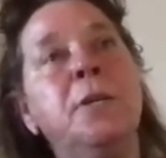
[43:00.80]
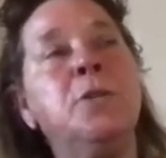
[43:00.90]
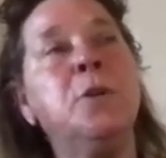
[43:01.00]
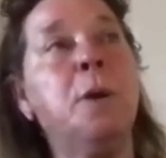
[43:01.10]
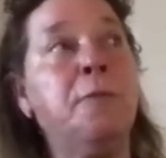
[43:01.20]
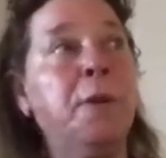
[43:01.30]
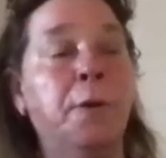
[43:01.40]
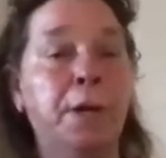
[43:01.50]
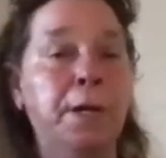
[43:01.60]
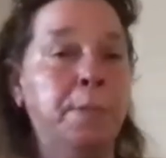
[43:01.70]
so if
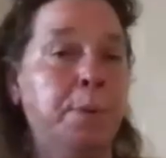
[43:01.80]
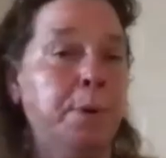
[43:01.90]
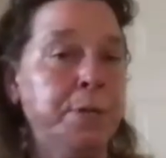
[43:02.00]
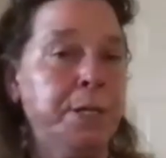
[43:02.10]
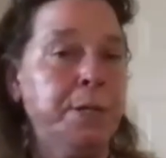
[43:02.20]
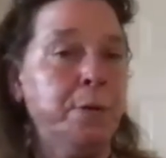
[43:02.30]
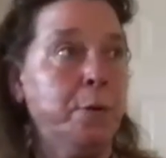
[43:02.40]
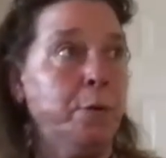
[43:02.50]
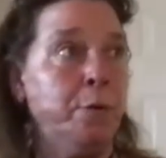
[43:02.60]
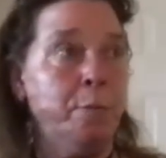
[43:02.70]
they're an in-person
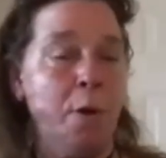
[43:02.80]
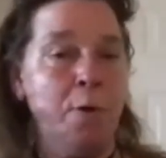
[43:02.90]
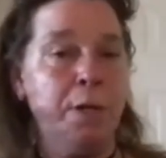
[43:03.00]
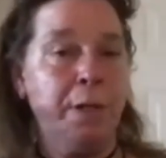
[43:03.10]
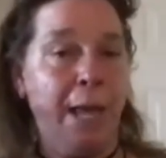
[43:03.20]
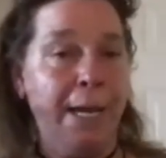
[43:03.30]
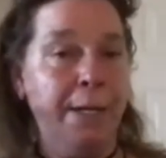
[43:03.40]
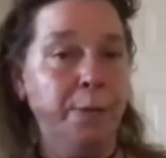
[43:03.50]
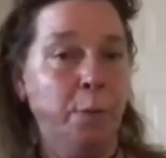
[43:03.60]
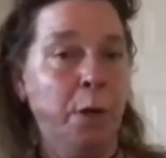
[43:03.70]
or a remote
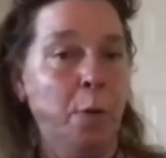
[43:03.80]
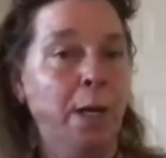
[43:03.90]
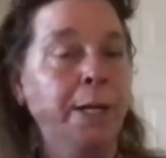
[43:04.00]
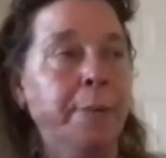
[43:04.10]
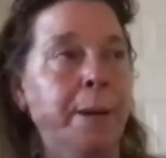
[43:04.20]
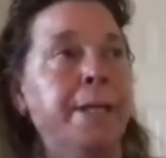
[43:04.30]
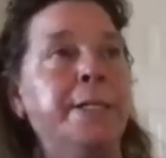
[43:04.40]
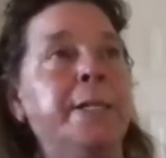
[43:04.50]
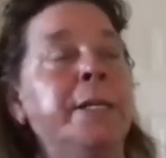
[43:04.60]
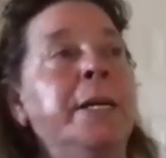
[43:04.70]
client one-on-one
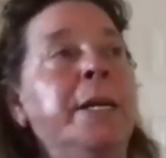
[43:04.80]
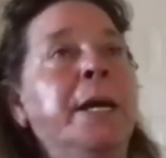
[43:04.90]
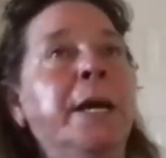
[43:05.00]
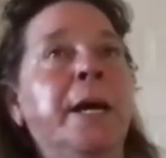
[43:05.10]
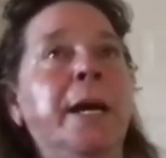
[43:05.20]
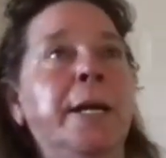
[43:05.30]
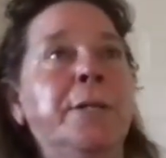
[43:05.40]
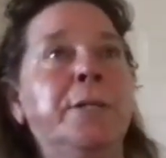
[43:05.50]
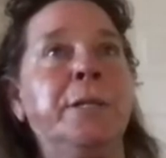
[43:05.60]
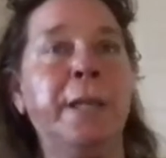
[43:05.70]
capacity,
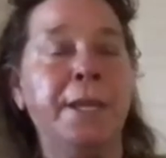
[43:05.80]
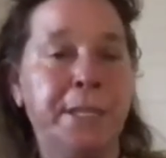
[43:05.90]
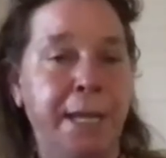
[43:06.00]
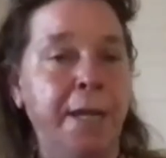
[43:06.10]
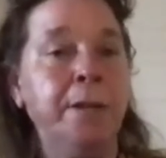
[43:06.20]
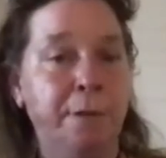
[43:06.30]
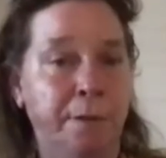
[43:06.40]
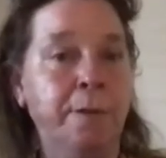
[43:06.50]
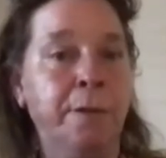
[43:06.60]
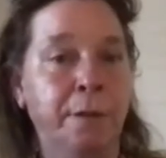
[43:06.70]
it's let's get,
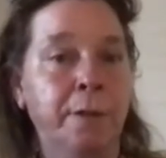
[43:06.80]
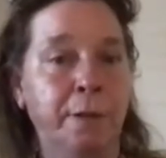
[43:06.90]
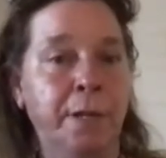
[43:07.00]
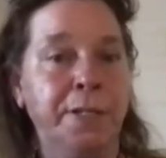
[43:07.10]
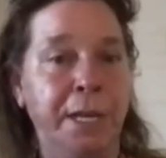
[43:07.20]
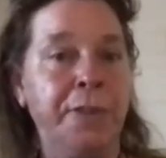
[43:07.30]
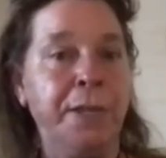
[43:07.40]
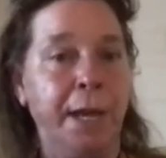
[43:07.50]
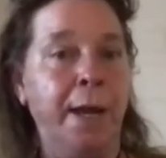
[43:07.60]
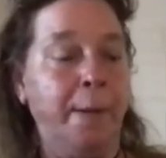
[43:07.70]
let's get the
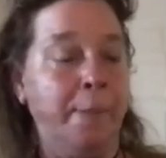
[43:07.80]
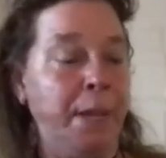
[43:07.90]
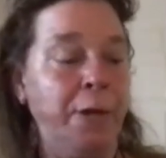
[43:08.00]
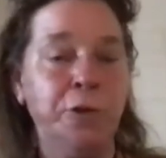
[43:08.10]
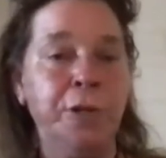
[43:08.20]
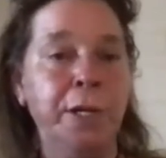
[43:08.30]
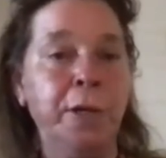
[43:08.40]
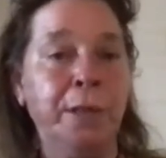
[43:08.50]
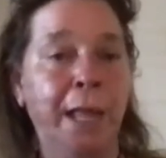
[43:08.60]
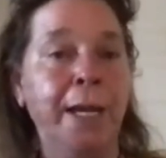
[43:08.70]
um, energy
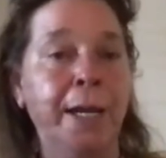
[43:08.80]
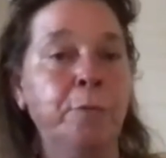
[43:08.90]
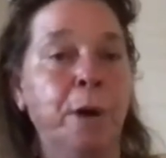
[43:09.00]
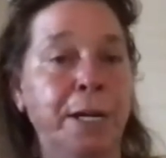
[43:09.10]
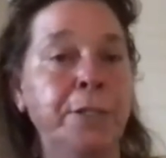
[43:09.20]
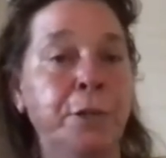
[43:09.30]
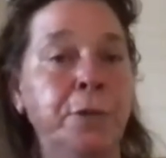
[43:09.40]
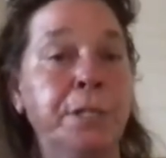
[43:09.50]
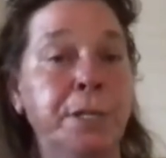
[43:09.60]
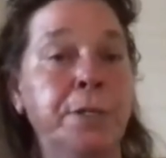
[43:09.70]
and light right into your
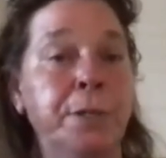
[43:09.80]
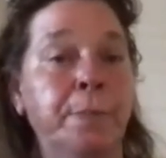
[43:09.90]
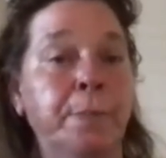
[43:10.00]
system.